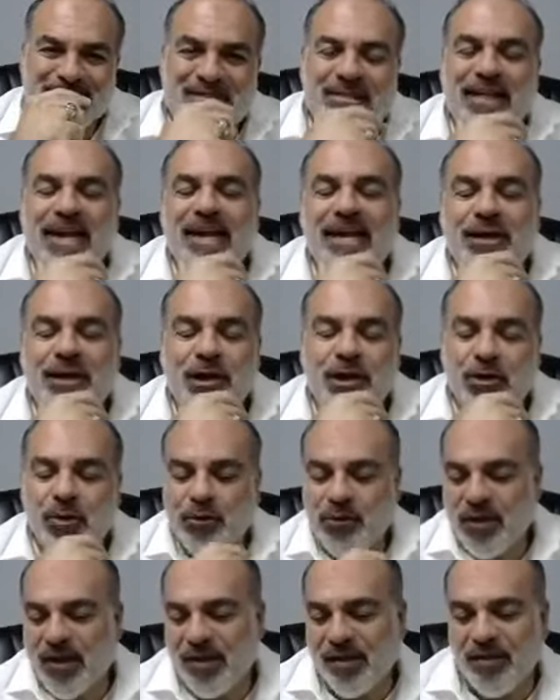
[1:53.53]
Thank you.
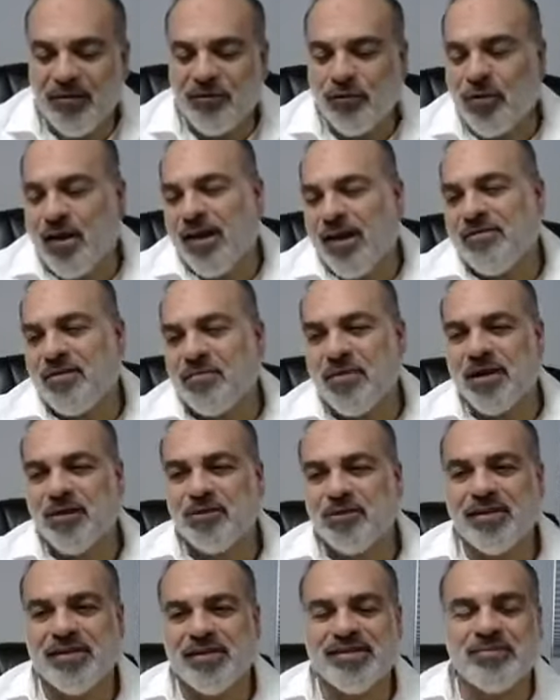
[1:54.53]
Thank you for having me
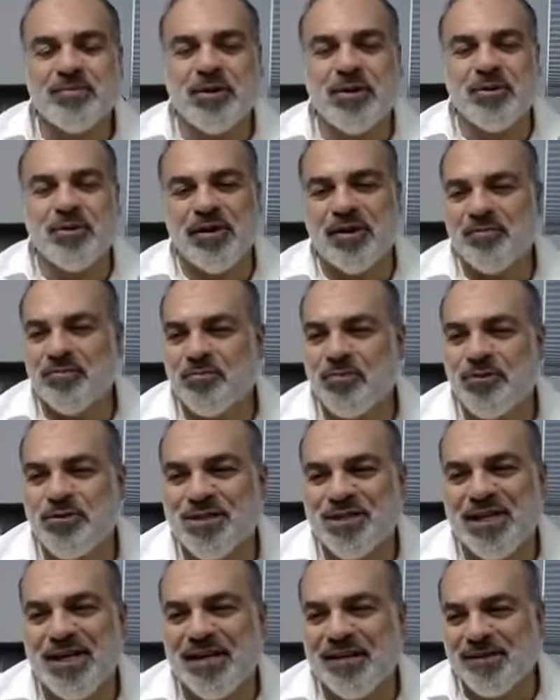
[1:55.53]
on this program.
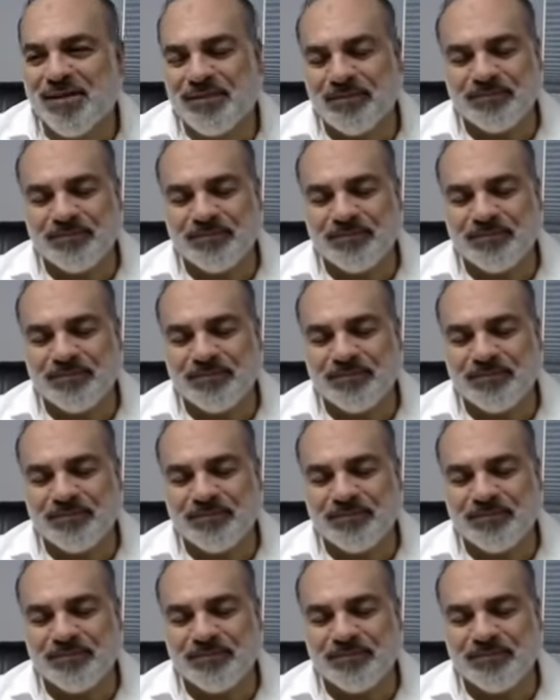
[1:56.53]
Appreciate it.